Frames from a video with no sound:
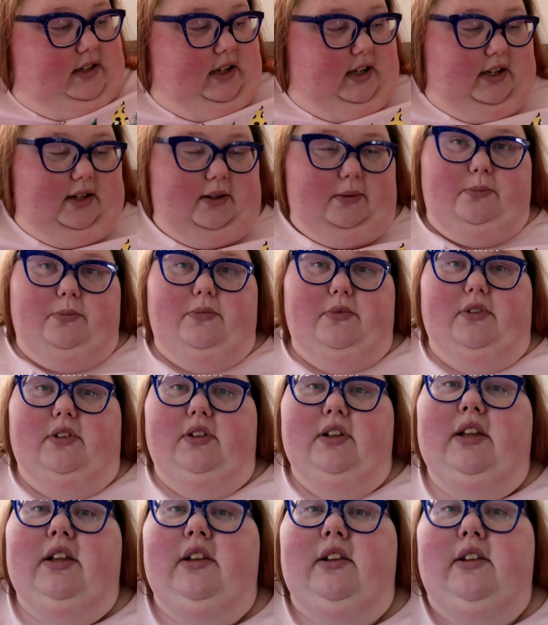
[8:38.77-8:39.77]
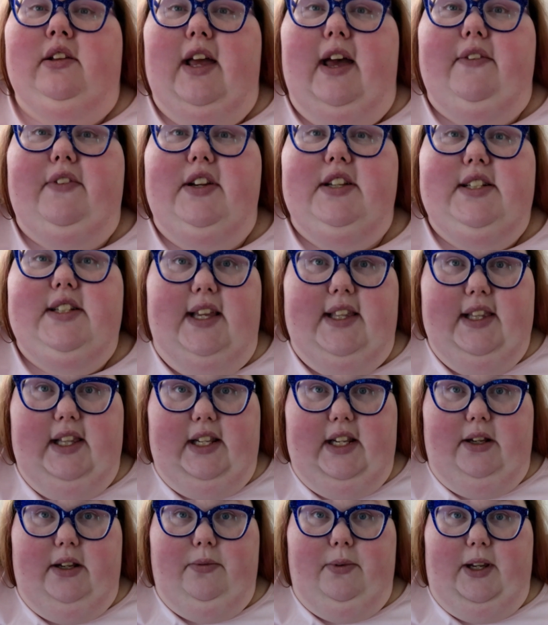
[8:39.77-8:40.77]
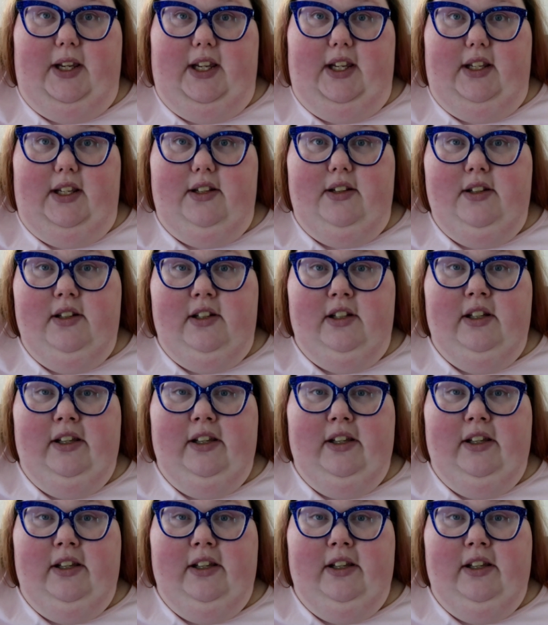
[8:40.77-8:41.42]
day that I read,